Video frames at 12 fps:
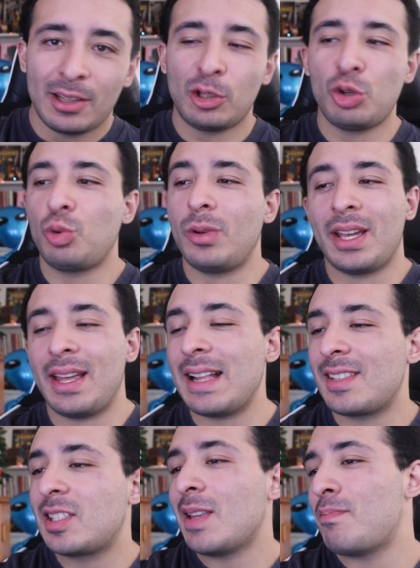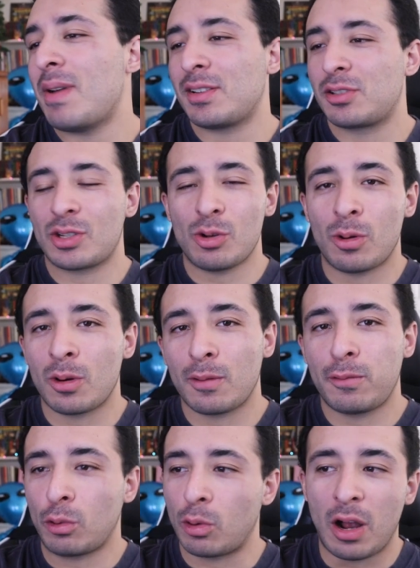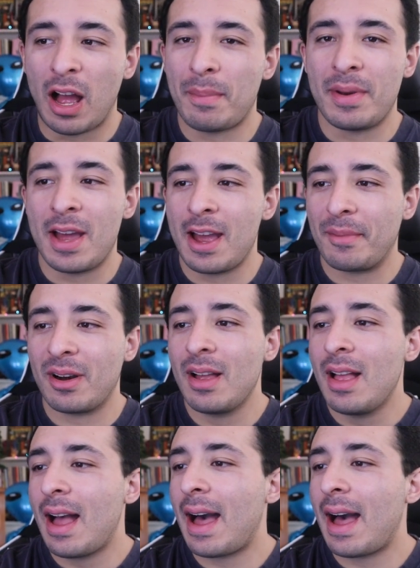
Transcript: Ludwig. It's the best score for Oppenheimer.